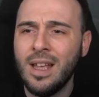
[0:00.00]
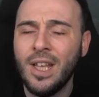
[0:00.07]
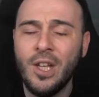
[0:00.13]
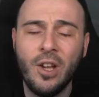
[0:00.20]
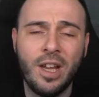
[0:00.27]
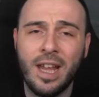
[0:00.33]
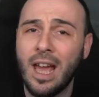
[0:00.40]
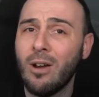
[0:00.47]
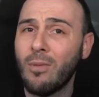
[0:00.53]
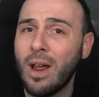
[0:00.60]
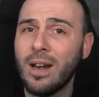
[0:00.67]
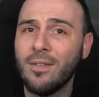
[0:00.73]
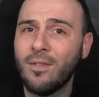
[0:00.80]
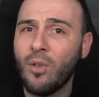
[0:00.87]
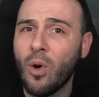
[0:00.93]
You can run,
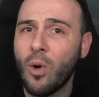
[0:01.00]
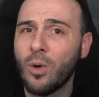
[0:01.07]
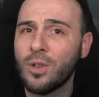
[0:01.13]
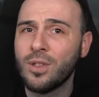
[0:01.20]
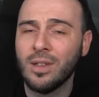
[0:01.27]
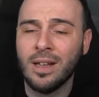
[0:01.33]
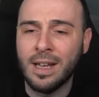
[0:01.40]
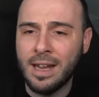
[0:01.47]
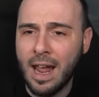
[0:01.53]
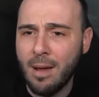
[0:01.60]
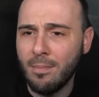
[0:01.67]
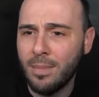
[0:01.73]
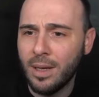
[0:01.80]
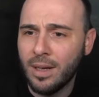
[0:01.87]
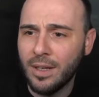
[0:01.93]
of course, a
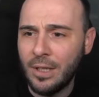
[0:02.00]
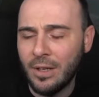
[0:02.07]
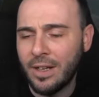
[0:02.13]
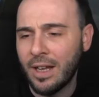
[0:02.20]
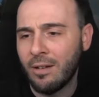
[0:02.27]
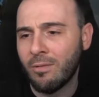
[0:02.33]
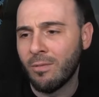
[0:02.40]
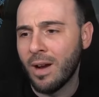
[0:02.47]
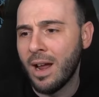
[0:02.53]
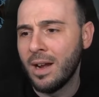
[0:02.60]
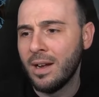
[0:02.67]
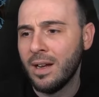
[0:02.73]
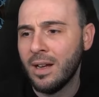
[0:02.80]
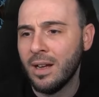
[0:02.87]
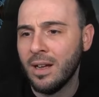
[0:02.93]
Gambler. You can run
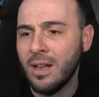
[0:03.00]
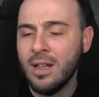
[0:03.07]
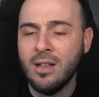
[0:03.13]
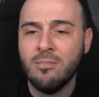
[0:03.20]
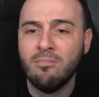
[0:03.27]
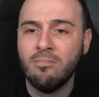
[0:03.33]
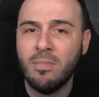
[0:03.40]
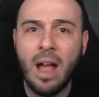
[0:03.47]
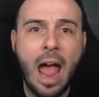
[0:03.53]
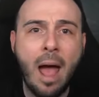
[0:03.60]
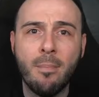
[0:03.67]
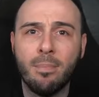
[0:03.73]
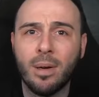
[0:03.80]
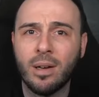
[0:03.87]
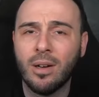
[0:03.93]
a uh,
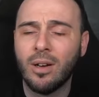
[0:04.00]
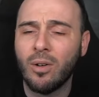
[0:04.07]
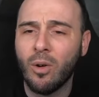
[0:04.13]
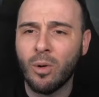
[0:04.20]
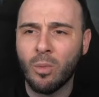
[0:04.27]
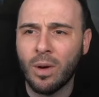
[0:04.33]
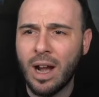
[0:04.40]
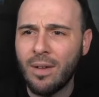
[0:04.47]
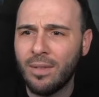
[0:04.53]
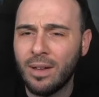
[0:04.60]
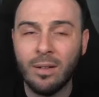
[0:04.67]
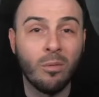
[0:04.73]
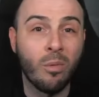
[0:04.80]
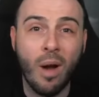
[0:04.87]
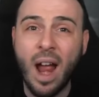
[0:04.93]
Emperor or
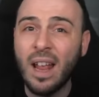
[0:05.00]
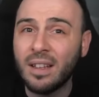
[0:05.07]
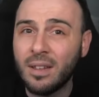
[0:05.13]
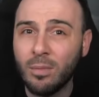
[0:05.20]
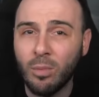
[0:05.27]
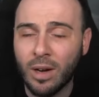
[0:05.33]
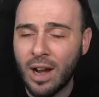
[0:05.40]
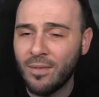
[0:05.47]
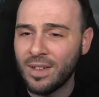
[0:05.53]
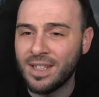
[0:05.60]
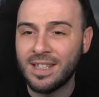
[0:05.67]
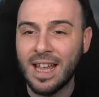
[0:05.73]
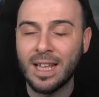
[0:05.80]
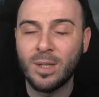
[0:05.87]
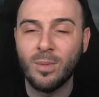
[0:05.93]
whatever rat, whatever
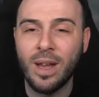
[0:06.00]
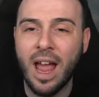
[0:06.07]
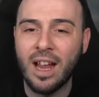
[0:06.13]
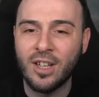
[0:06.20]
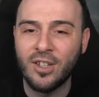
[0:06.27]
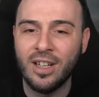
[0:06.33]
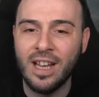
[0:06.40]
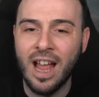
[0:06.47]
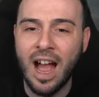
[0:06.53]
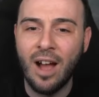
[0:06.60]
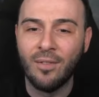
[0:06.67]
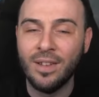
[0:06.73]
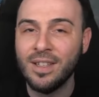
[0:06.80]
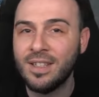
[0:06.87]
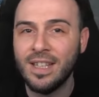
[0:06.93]
sets we actually
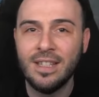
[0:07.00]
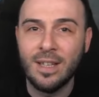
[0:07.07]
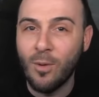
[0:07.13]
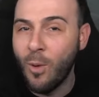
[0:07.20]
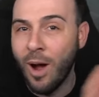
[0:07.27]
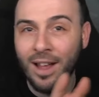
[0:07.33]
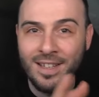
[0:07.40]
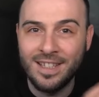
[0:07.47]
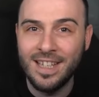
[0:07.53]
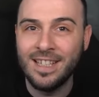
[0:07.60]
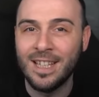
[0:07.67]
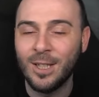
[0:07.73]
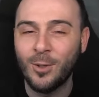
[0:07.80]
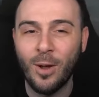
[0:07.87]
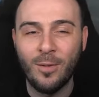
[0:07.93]
have in season one, season two.